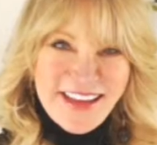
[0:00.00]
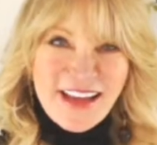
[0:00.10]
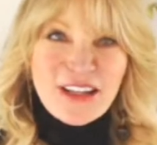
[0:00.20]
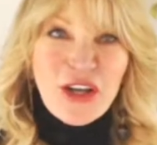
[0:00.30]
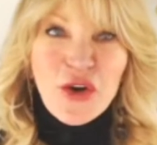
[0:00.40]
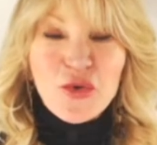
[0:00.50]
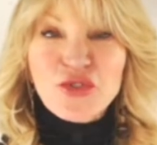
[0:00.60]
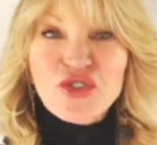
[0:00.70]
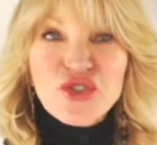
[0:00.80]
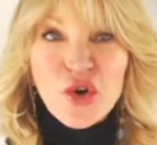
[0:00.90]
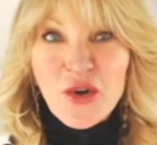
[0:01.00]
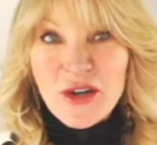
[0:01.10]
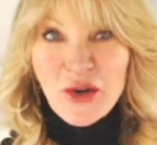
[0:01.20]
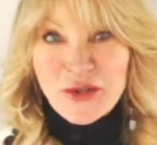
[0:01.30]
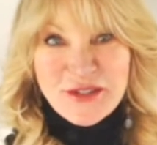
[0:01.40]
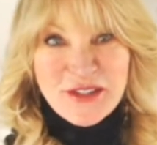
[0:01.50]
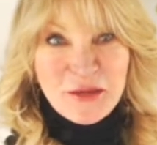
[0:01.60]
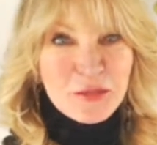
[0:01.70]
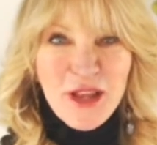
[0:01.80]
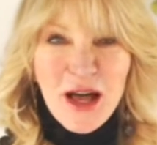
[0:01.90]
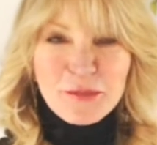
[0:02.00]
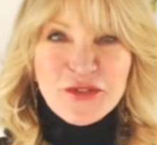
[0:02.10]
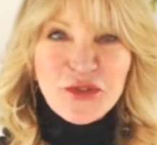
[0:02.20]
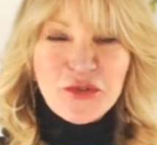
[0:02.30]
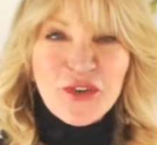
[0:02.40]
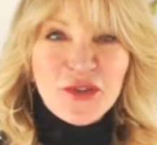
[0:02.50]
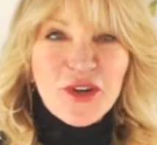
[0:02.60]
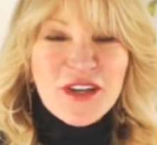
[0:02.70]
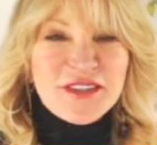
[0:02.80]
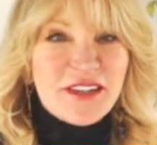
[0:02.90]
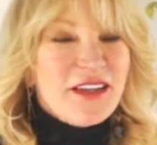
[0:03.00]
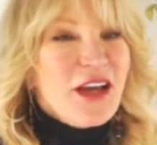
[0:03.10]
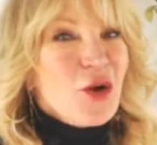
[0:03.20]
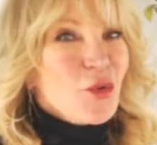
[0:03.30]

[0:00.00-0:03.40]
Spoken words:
Hello, Joy Olson, BlockBuster Fundraising.